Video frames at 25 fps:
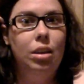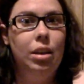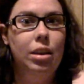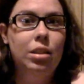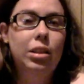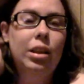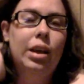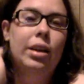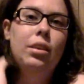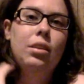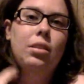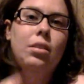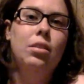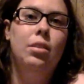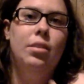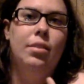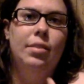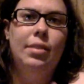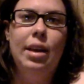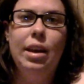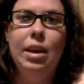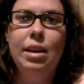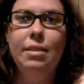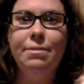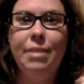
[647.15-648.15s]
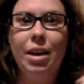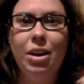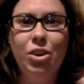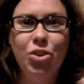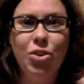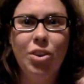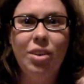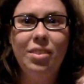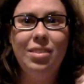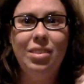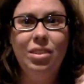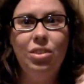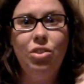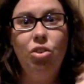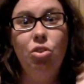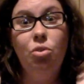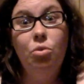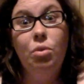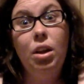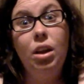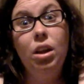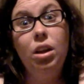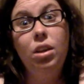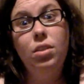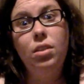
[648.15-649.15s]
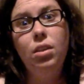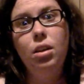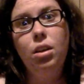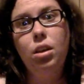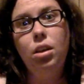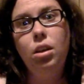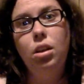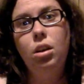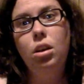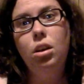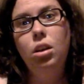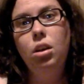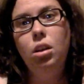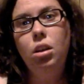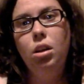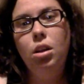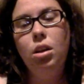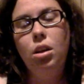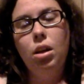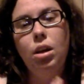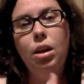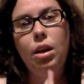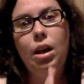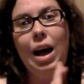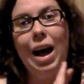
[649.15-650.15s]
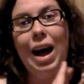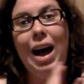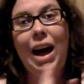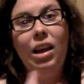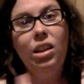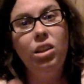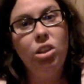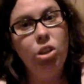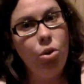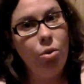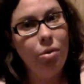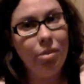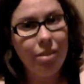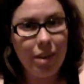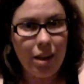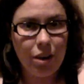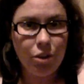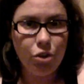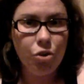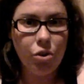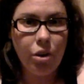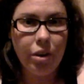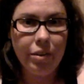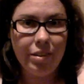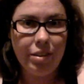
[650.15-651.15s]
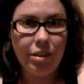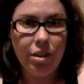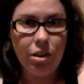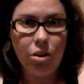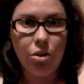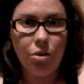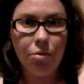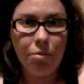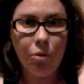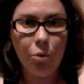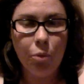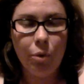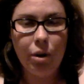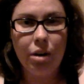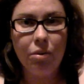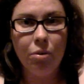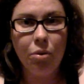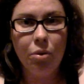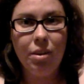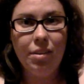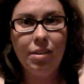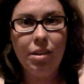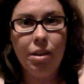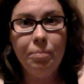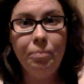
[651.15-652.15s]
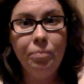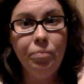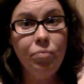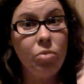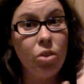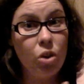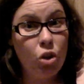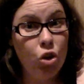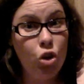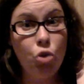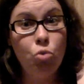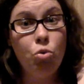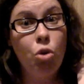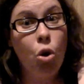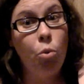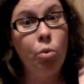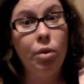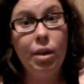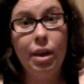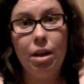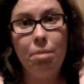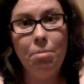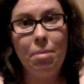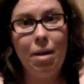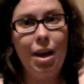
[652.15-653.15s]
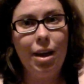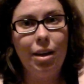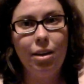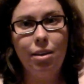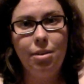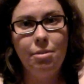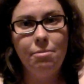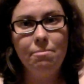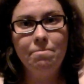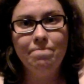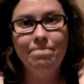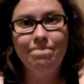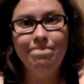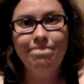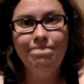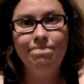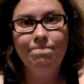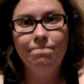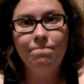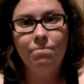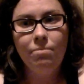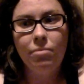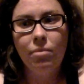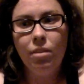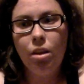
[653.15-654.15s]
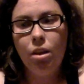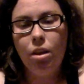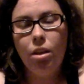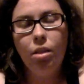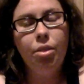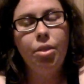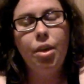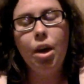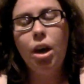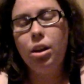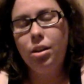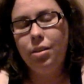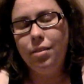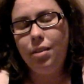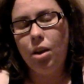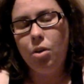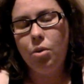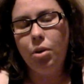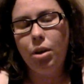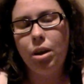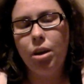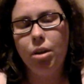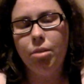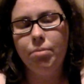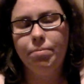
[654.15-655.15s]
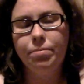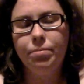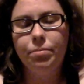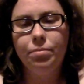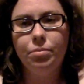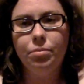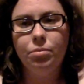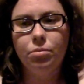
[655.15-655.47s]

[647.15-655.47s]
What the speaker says: like, say if I trusted you and then I lose that trust in you for whatever reason, you don't get it back. That is how I am.